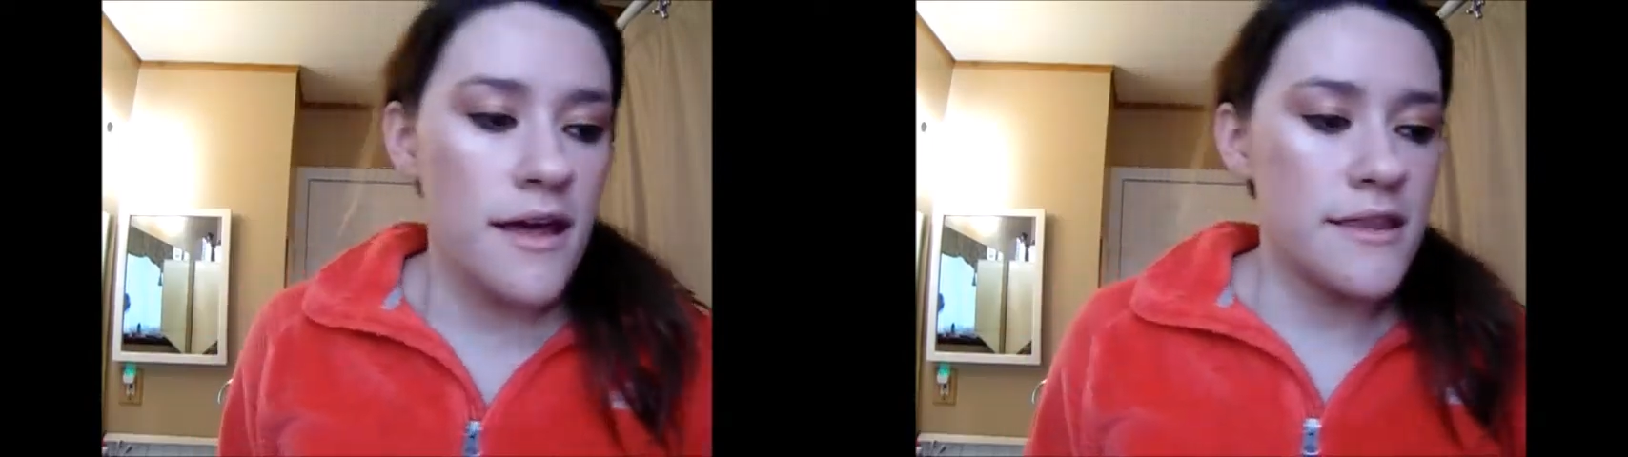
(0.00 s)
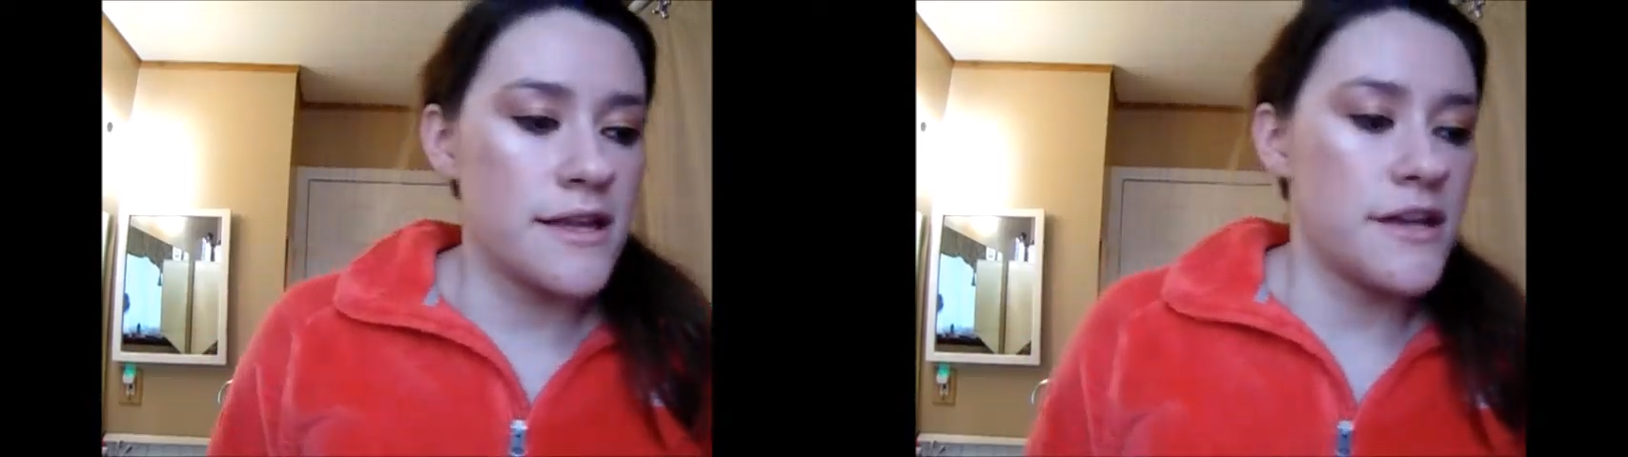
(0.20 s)

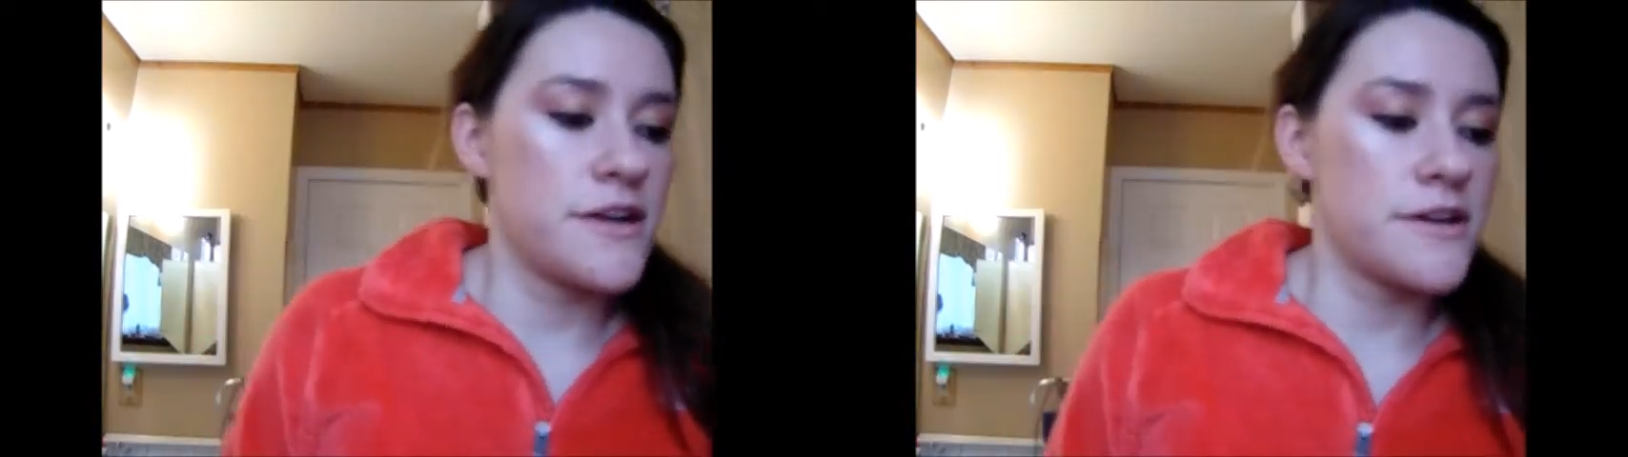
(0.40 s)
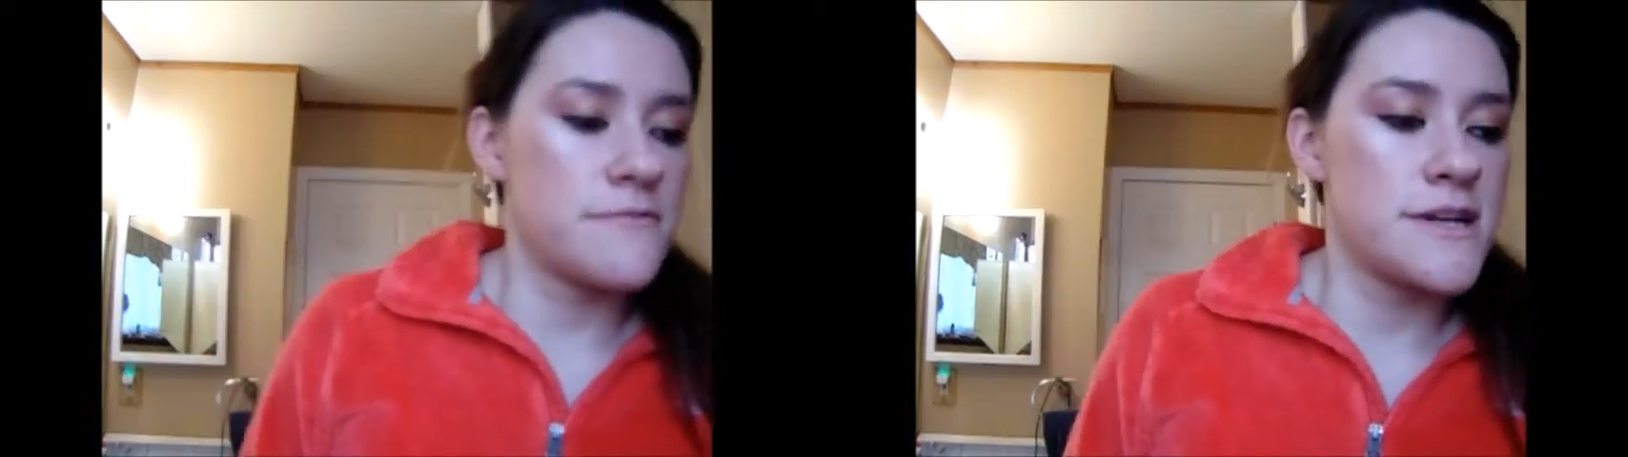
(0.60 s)
And then
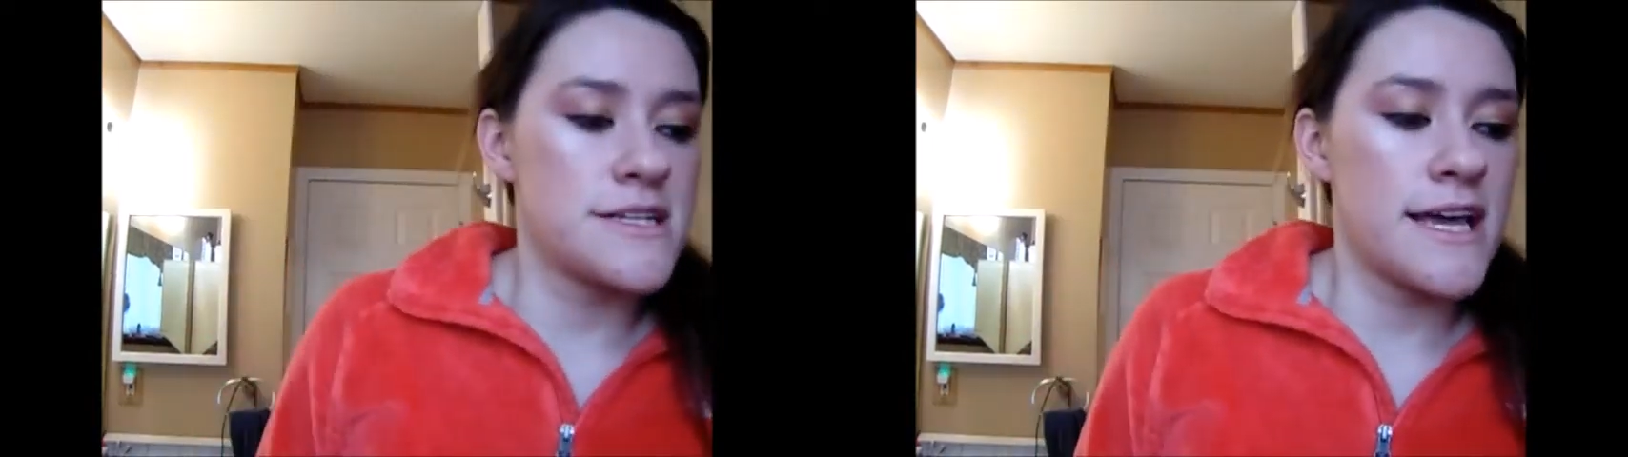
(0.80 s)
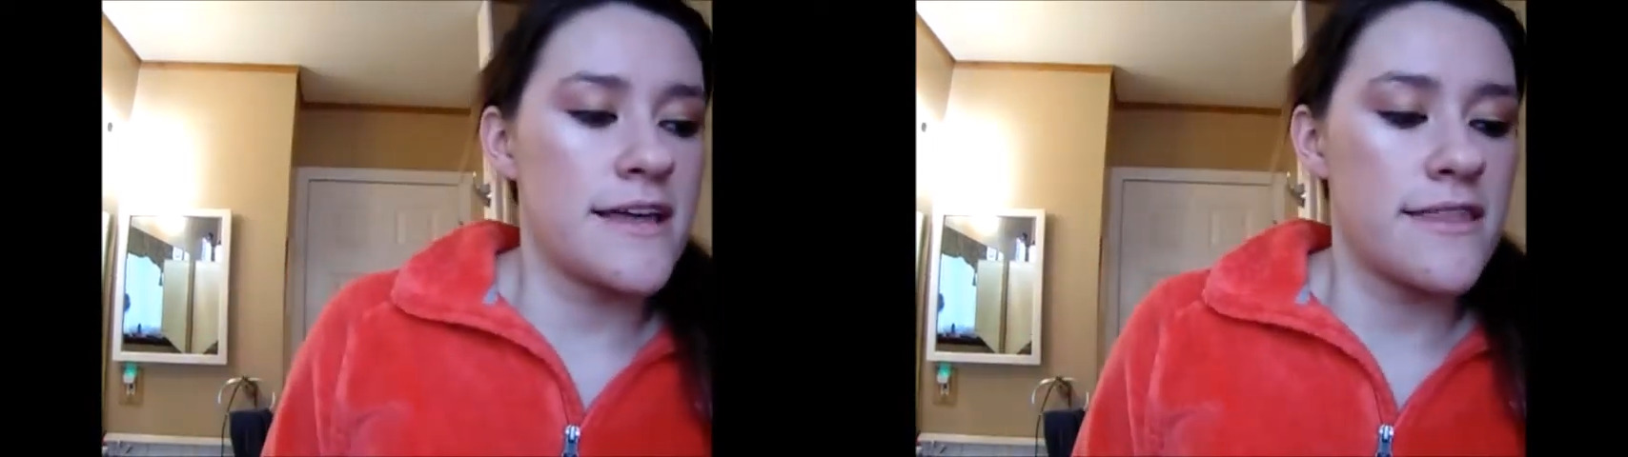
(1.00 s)
you're gonna
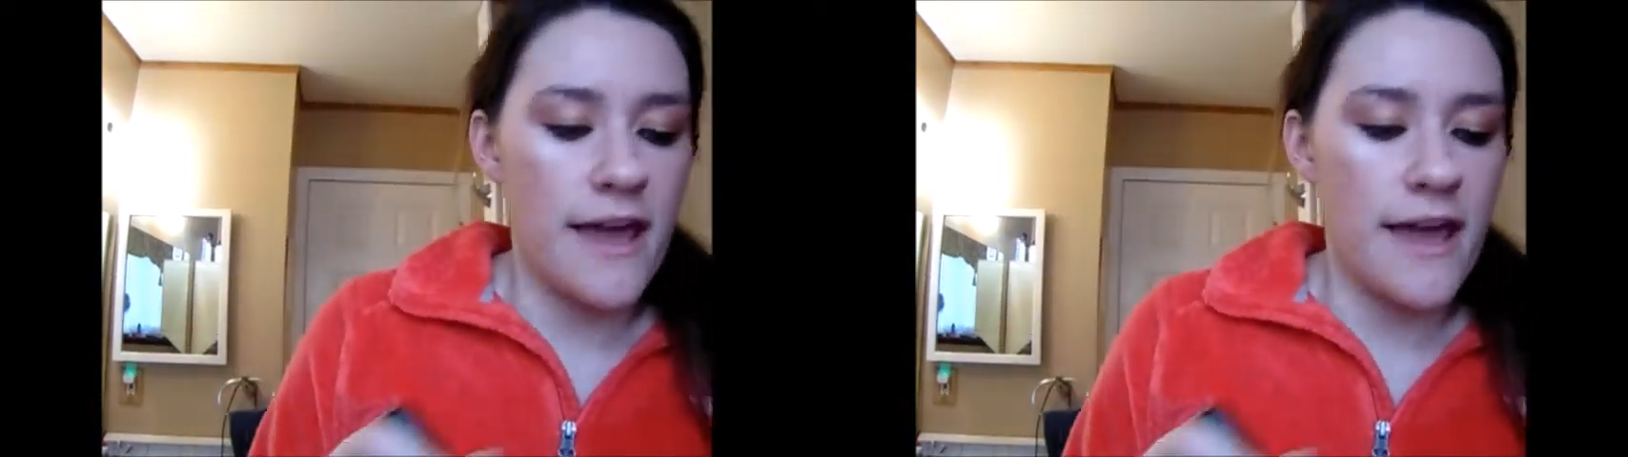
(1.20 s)
want to take